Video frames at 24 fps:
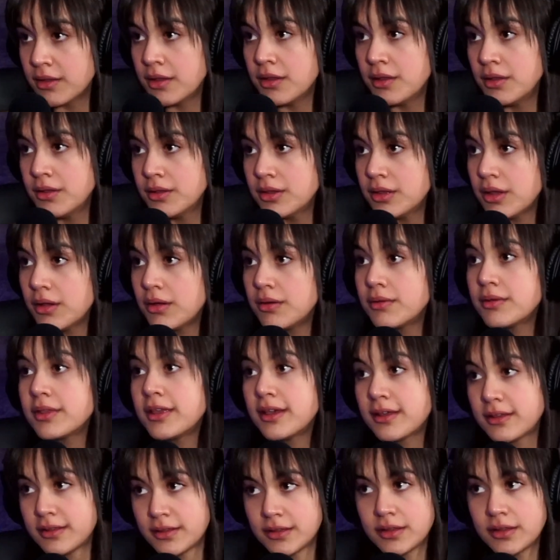So,
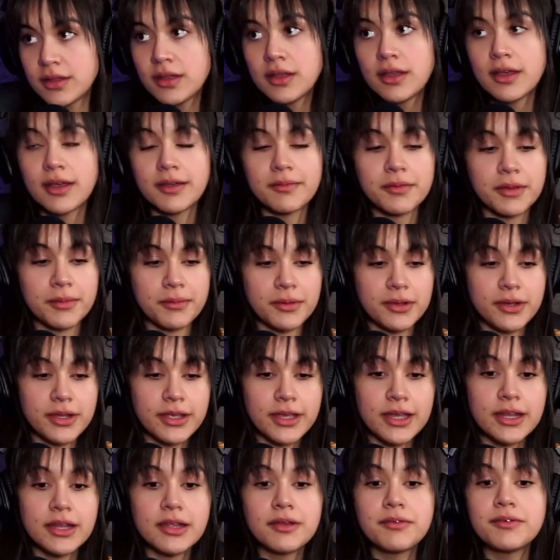yes, okay. I'm
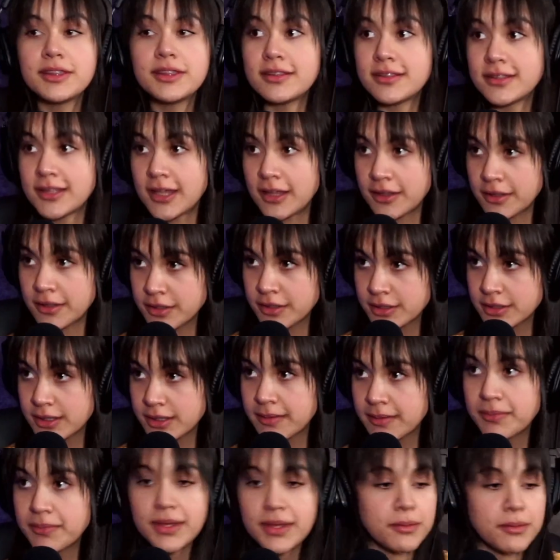communicating with the sellers.
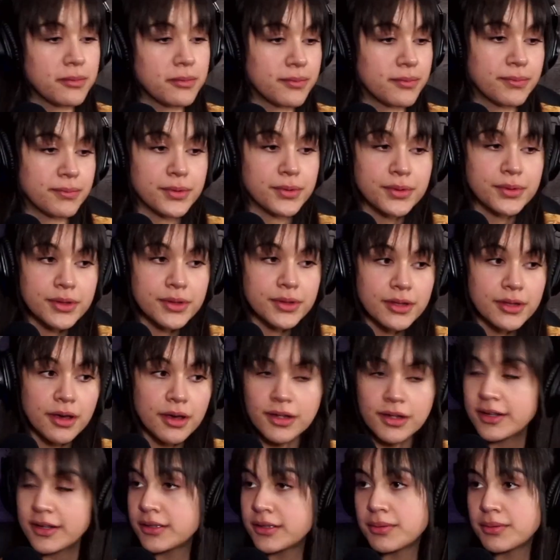I'm being brutally
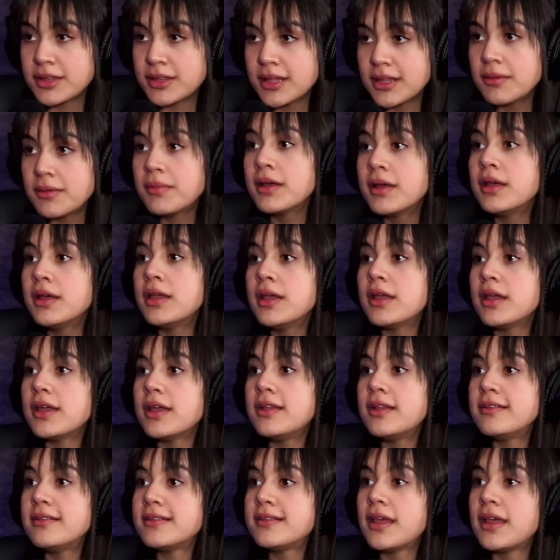honest with them
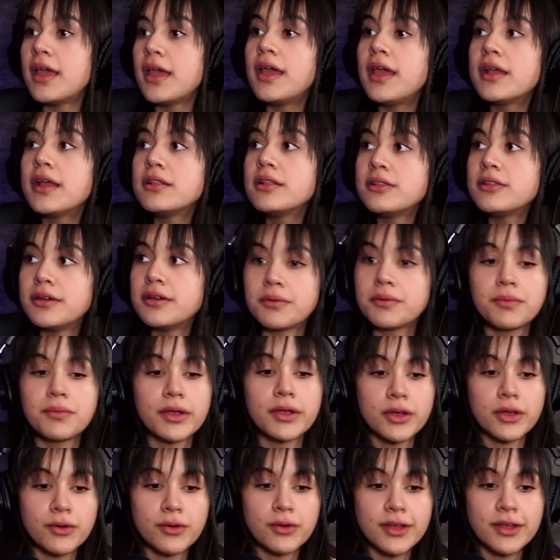in saying, look,
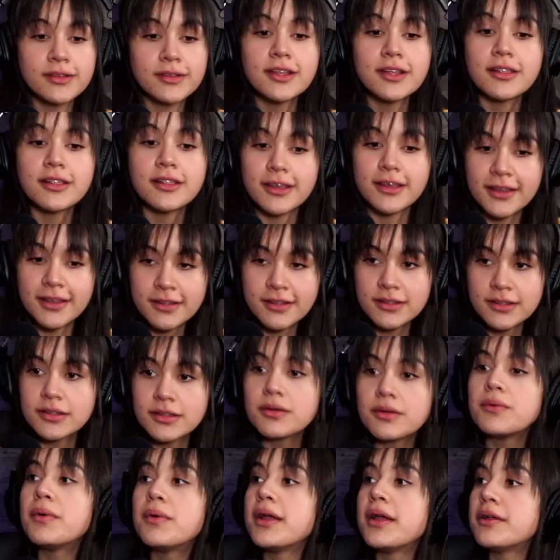we're going to list
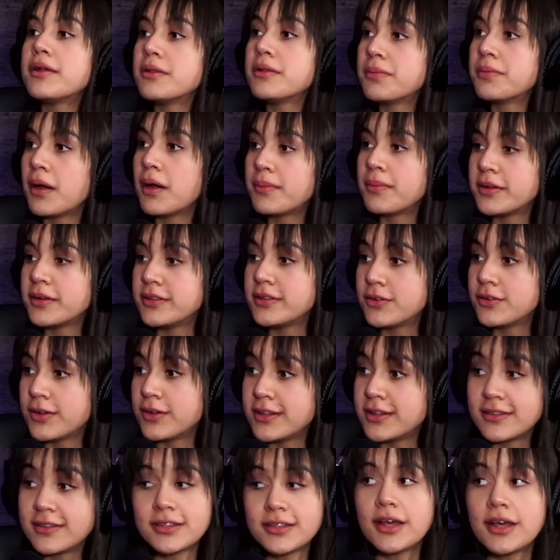where the property is going
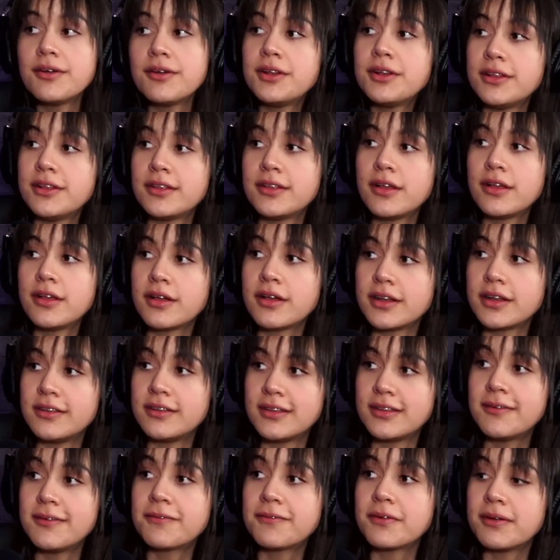to sell and it's not going to
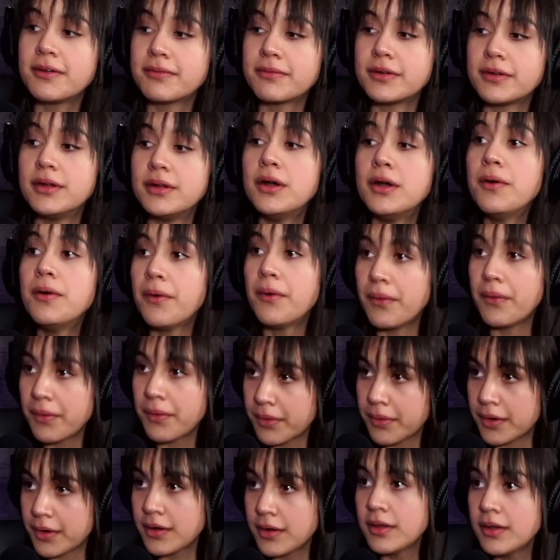sit forever.
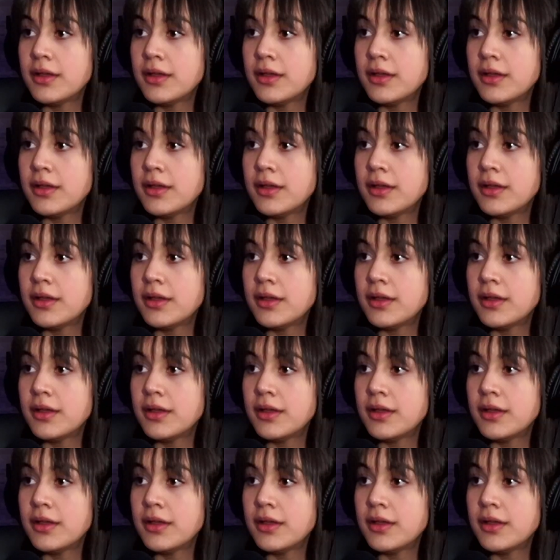Or